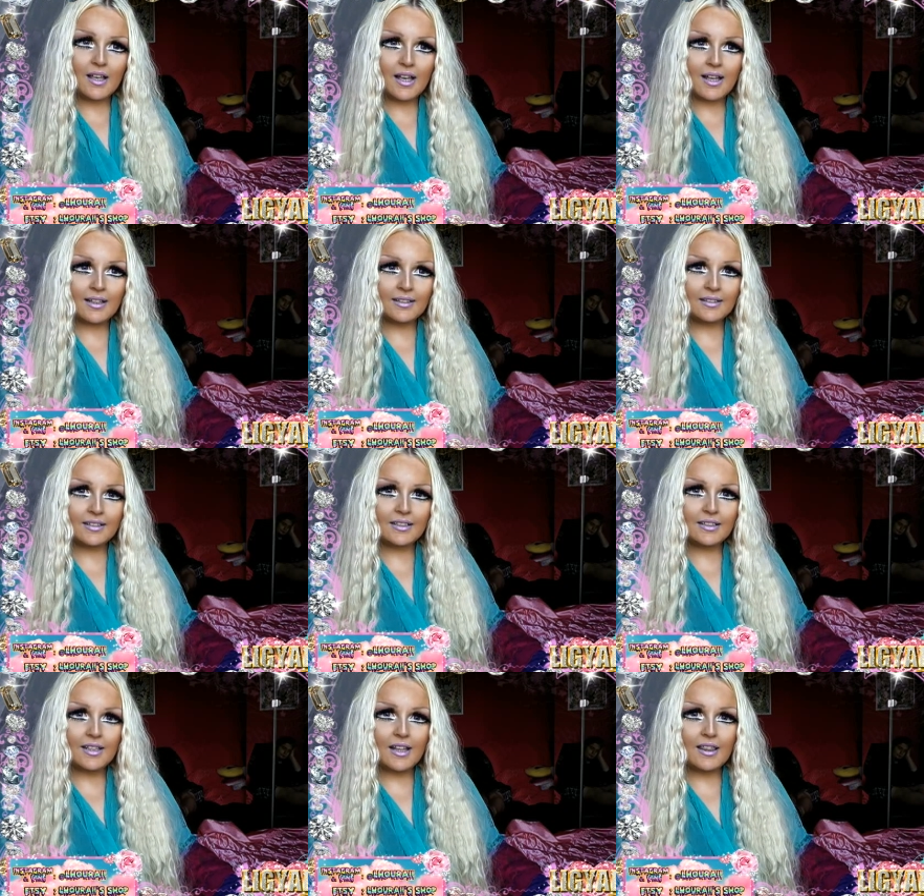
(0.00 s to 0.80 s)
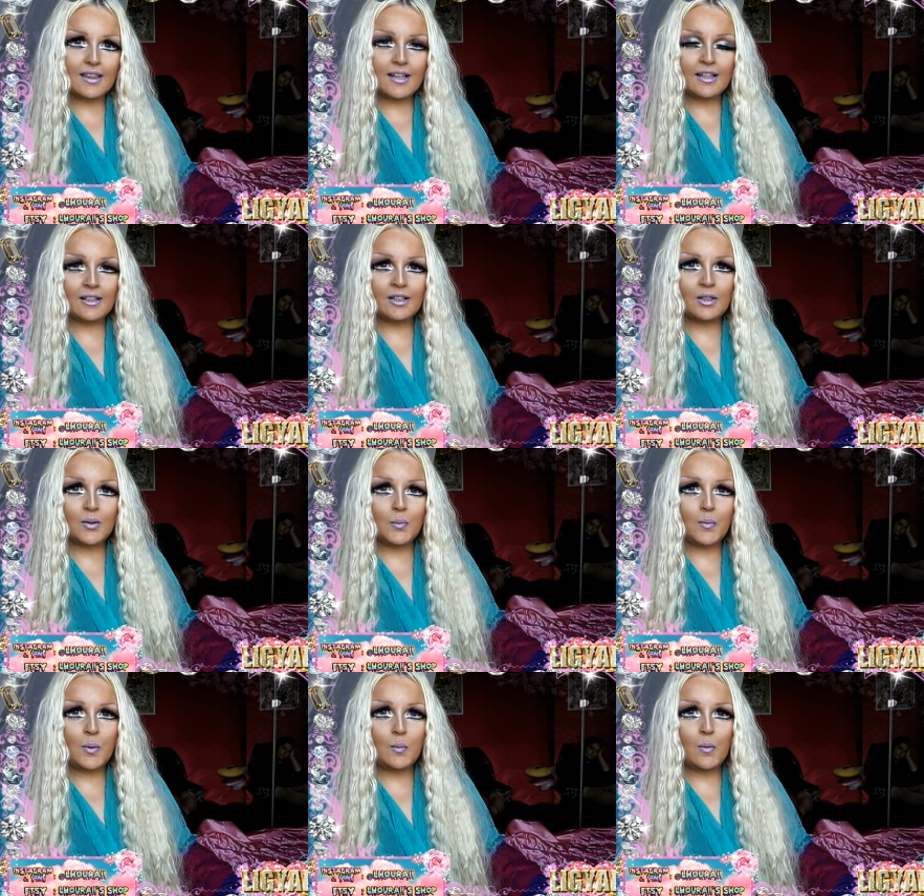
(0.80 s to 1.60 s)
And then
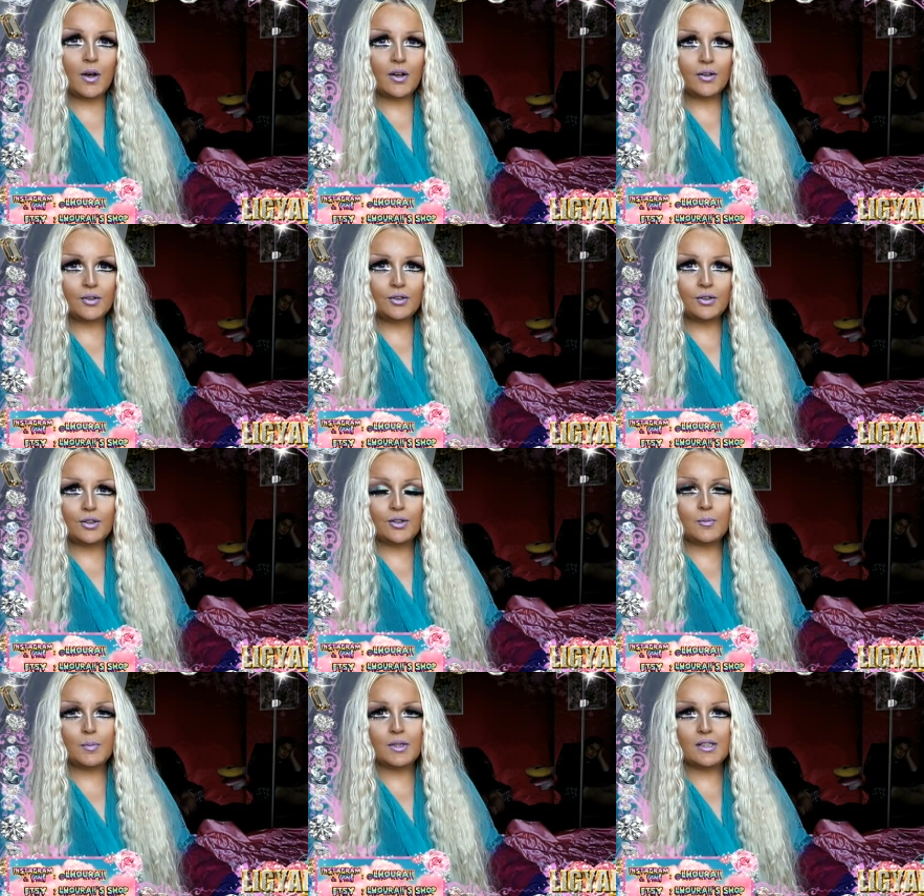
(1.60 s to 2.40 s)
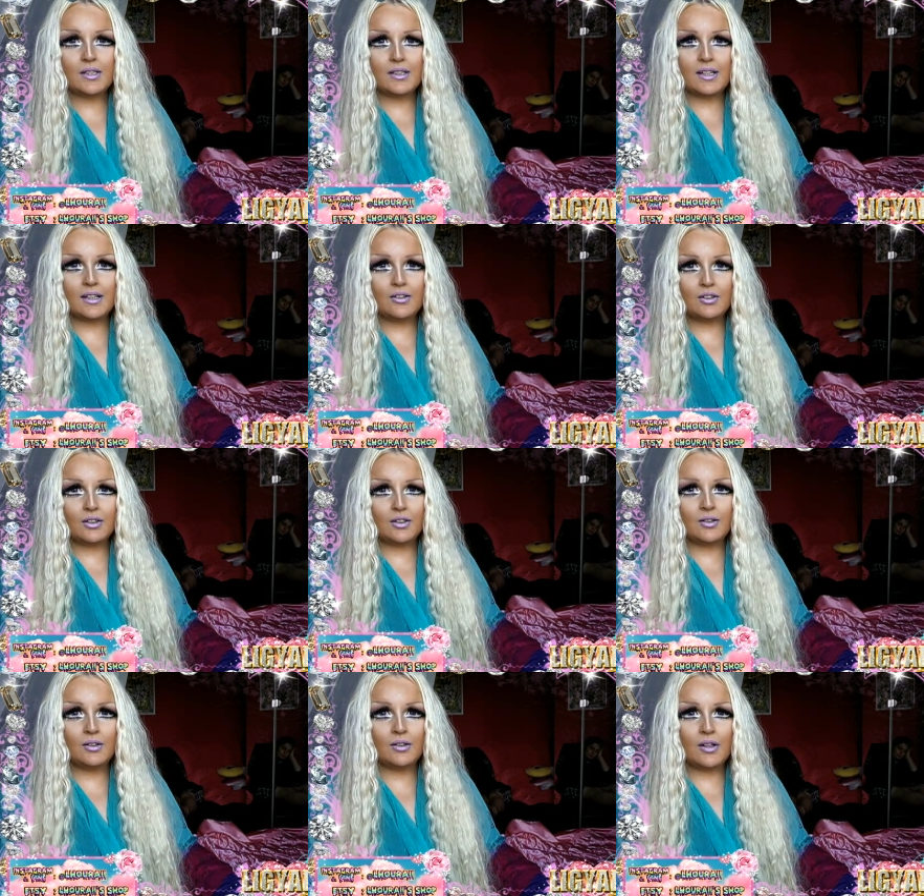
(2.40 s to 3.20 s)
we walked to the bus
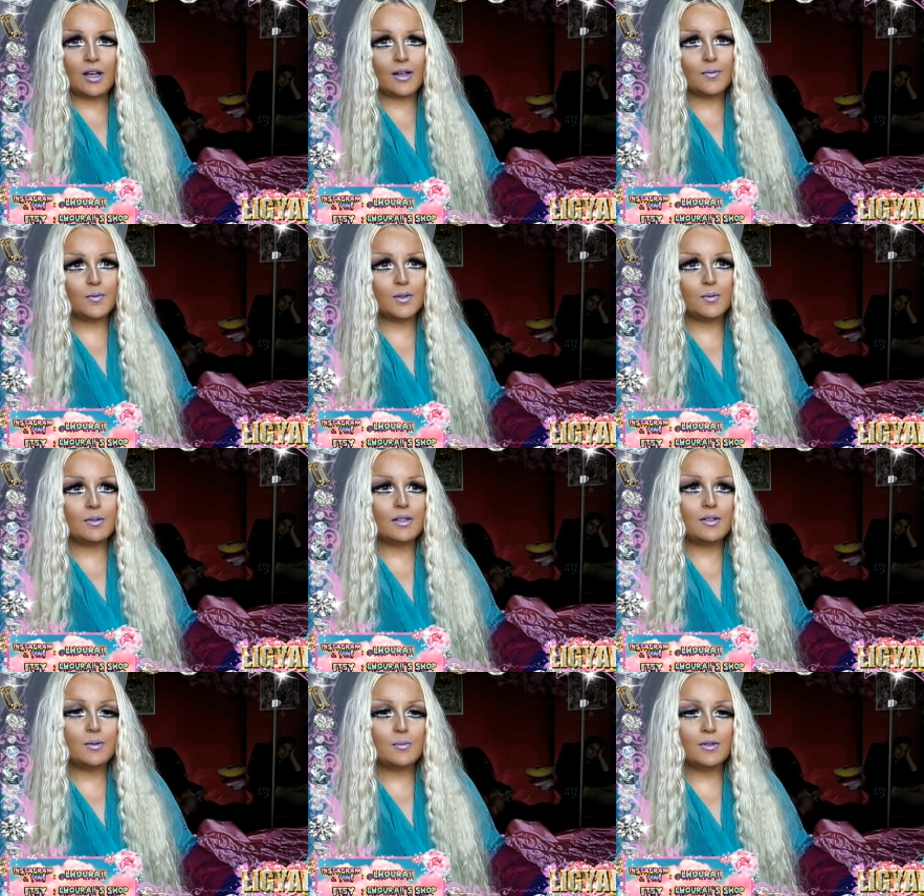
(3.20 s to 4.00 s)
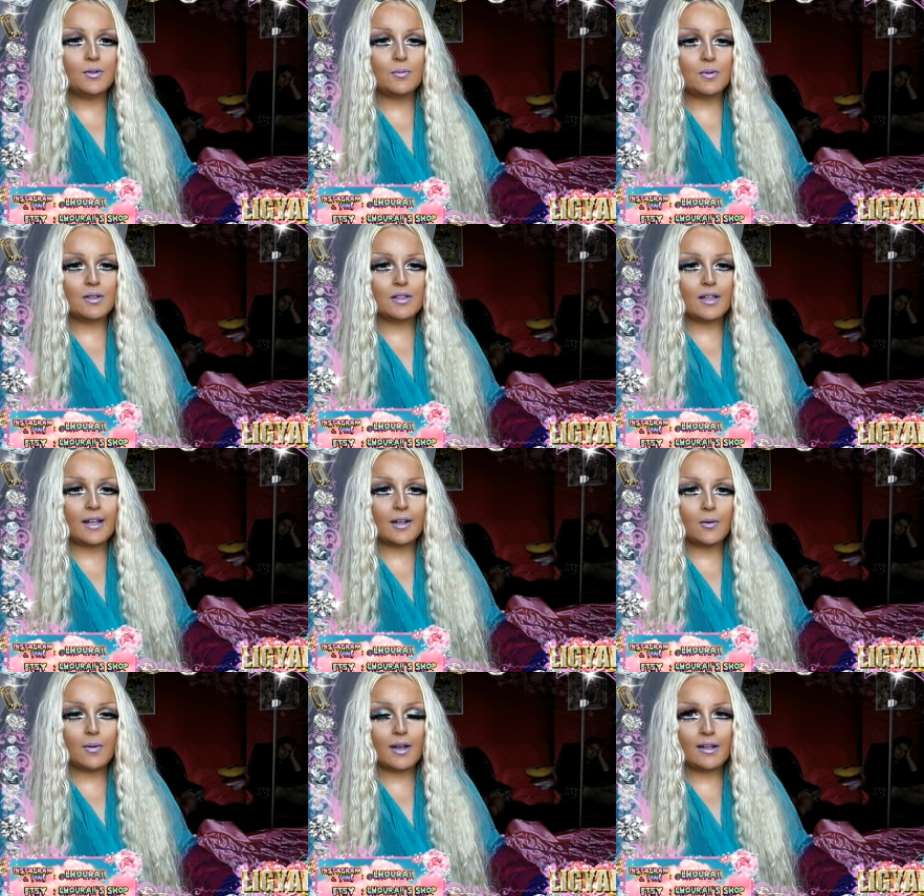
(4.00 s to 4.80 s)
station afterwards, which was
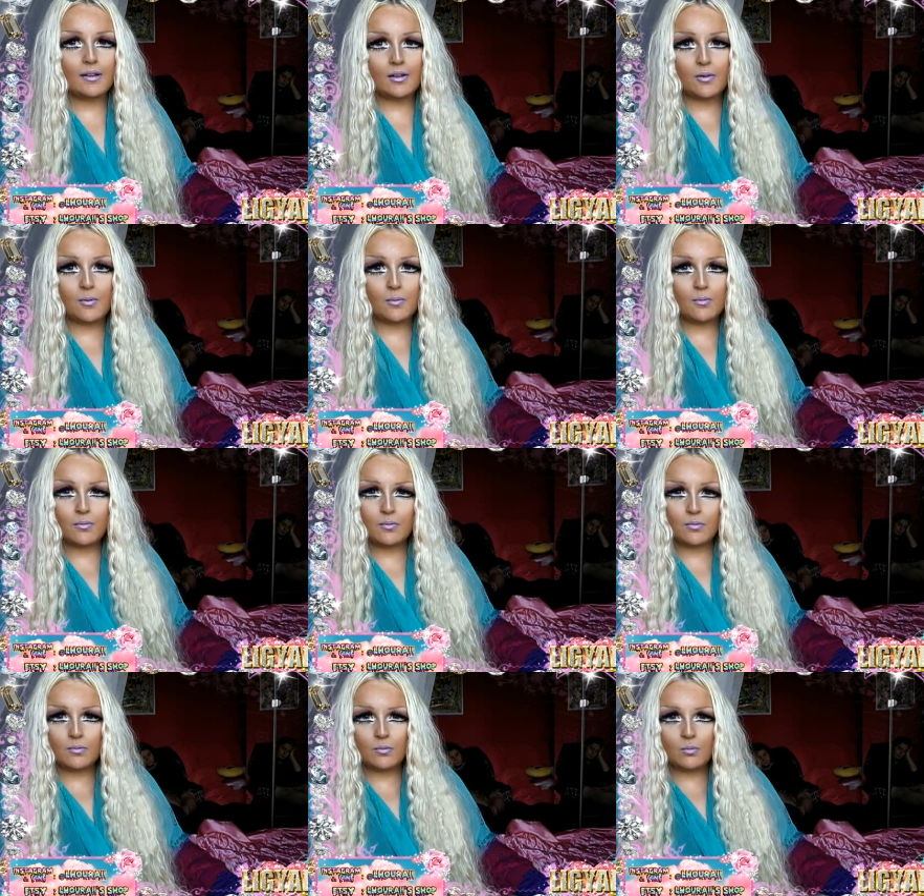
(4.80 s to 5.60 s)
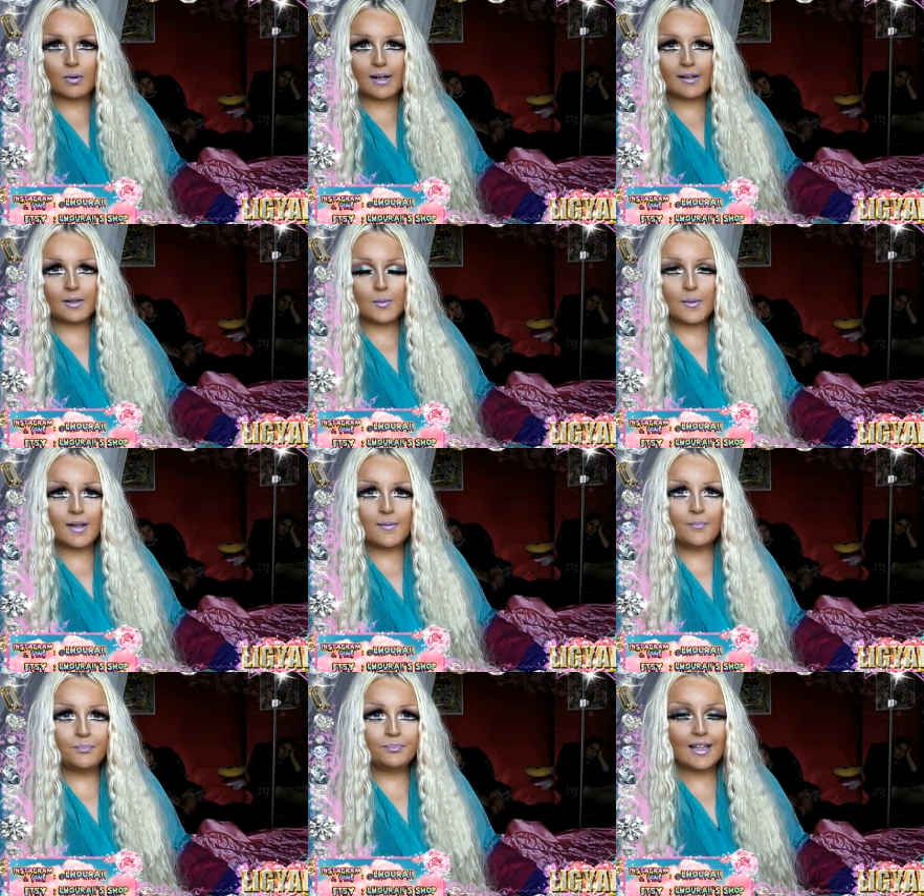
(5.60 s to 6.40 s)
like quite a while away.